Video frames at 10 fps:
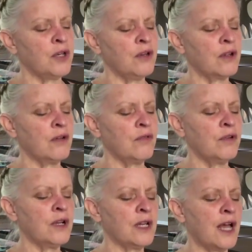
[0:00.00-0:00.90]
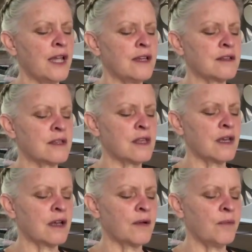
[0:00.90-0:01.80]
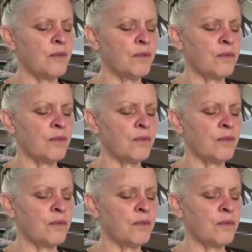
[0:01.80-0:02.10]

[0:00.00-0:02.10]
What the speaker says: but you can realize the